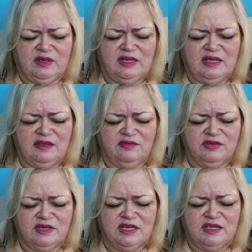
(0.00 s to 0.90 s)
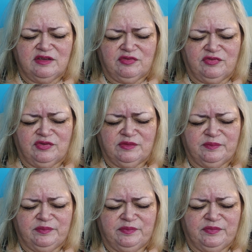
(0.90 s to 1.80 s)
Even if
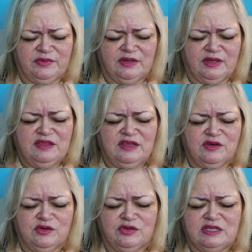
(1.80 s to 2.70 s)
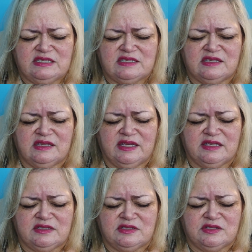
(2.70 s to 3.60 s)
the earth is
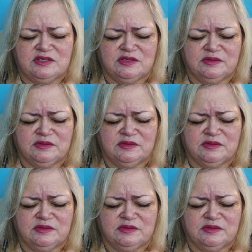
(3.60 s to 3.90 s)
cleansed